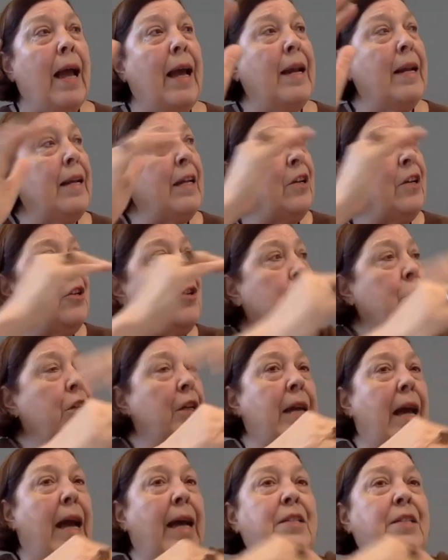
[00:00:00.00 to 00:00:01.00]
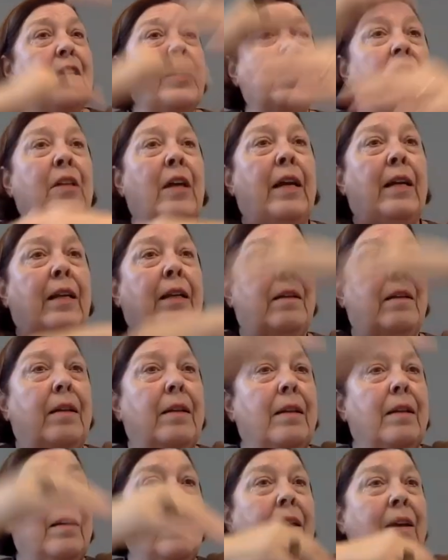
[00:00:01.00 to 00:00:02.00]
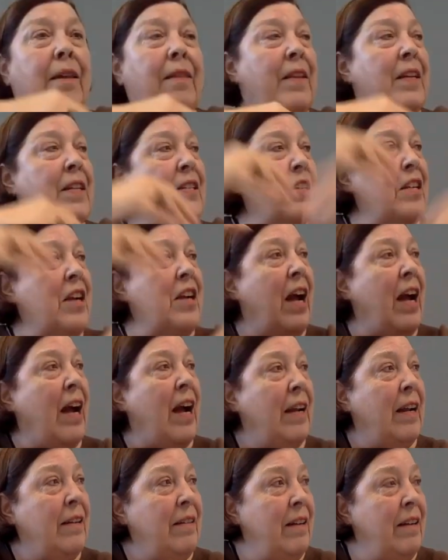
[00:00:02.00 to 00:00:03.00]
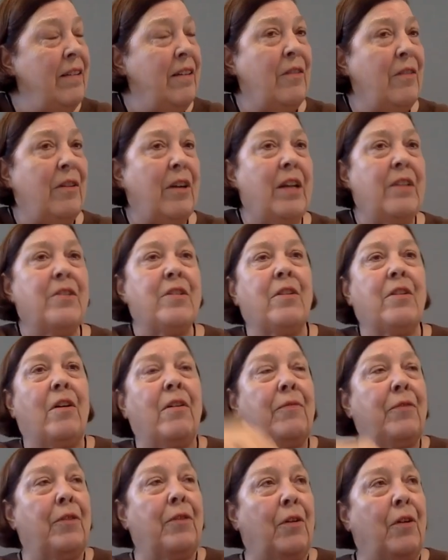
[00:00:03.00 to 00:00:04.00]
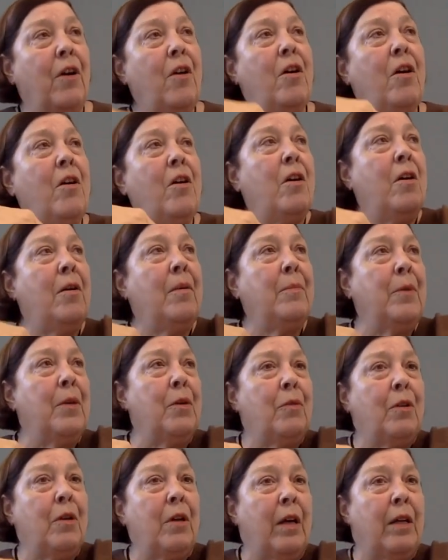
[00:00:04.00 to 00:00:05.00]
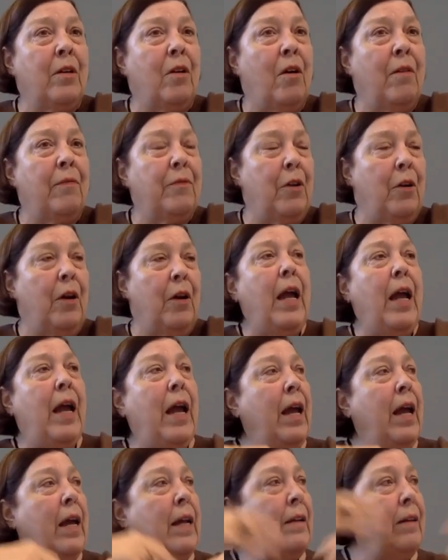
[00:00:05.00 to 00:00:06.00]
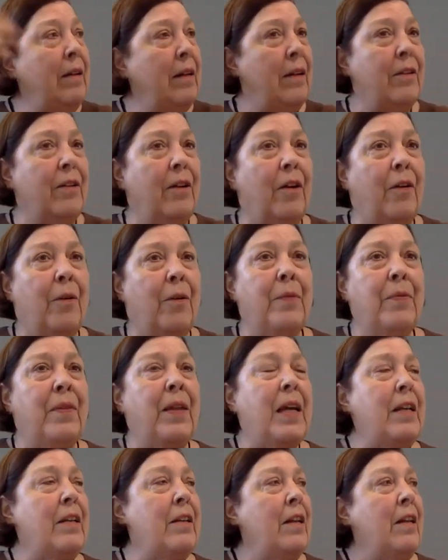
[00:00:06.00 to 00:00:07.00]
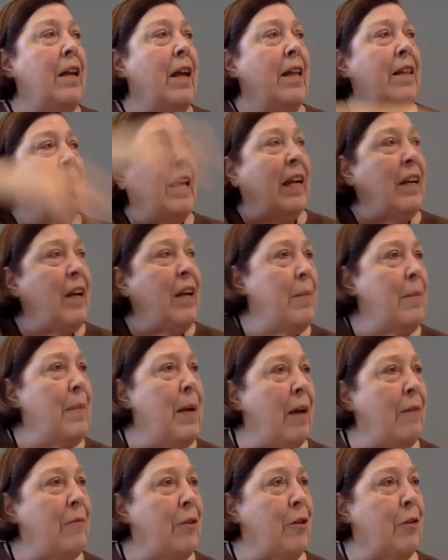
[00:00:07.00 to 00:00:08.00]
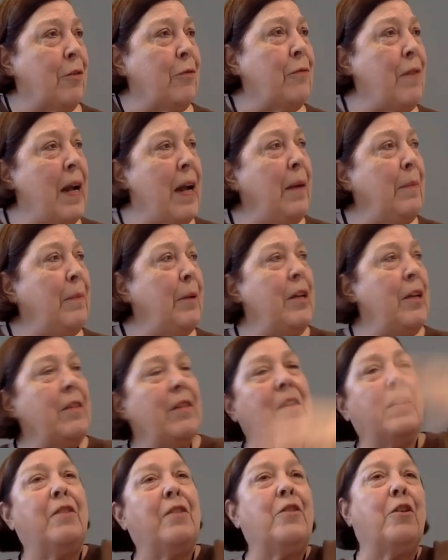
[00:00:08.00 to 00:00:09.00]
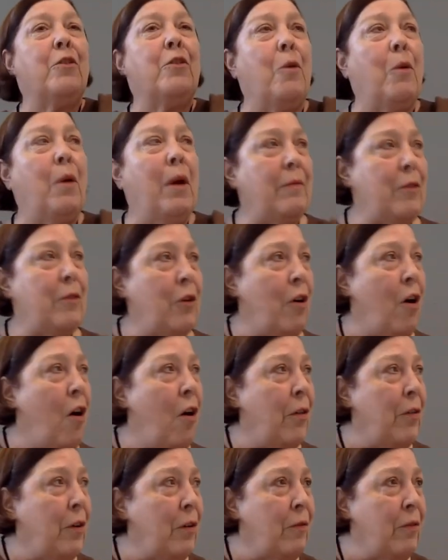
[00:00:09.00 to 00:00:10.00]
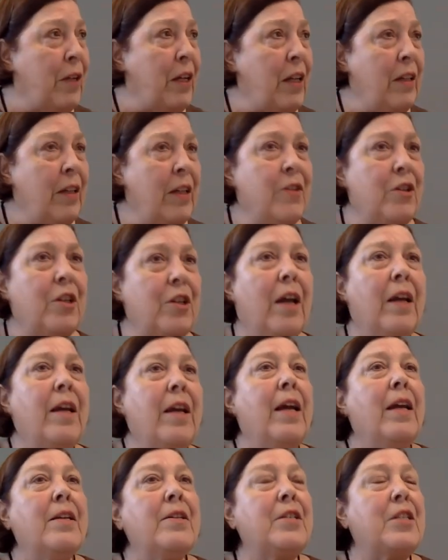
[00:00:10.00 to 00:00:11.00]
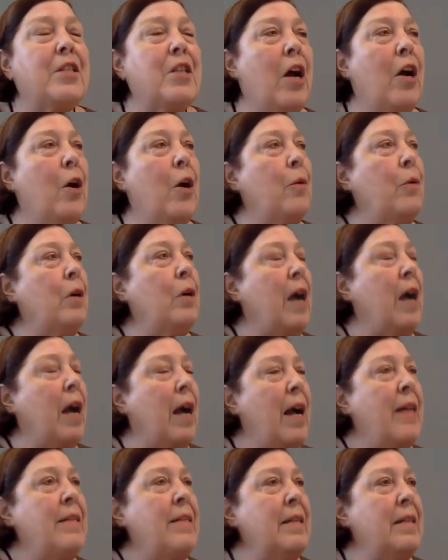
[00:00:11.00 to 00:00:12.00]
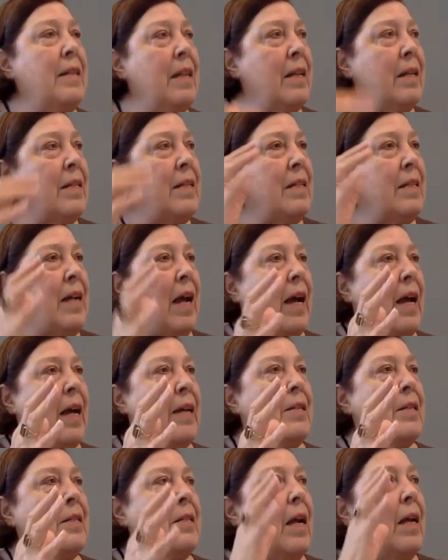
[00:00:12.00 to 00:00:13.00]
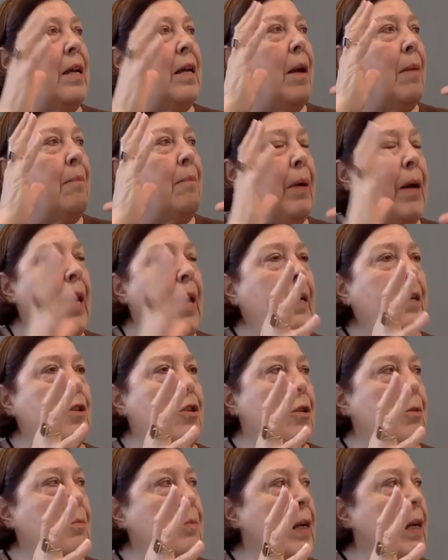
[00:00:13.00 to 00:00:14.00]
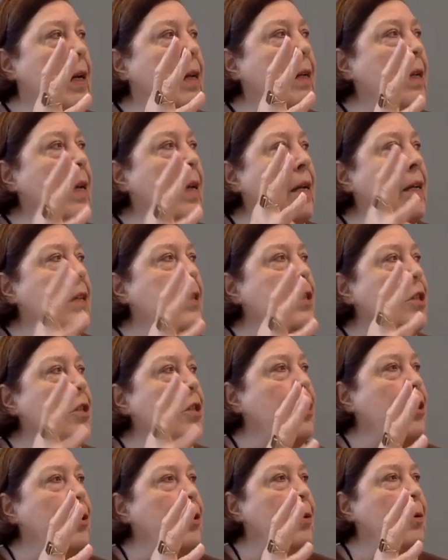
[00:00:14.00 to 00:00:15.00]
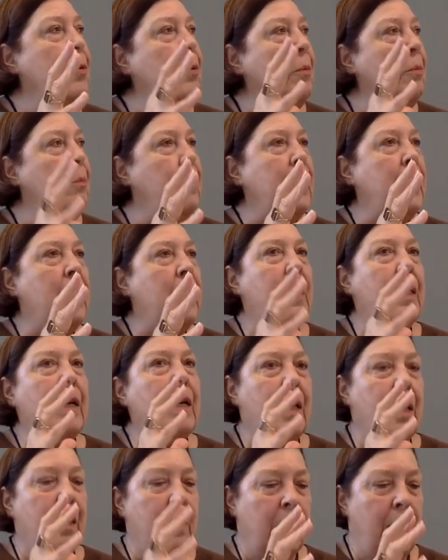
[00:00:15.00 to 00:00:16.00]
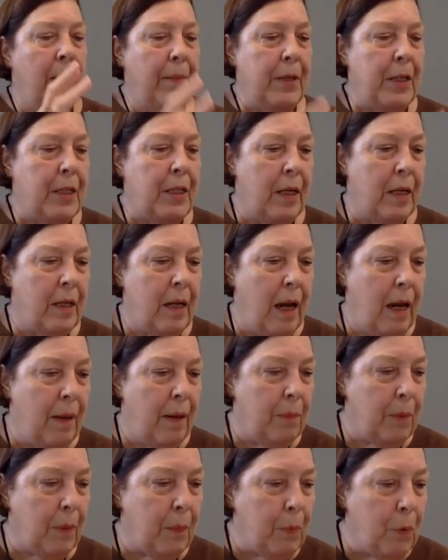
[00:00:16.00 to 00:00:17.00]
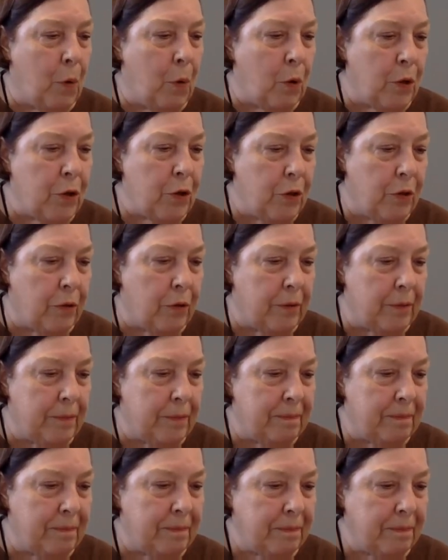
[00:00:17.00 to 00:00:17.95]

And it usually escalated this guy, you know, cuts off your arm, you cut off their head, you know, then they come after your family, then you go after all their village. So God says punishment is to be limited and proportional.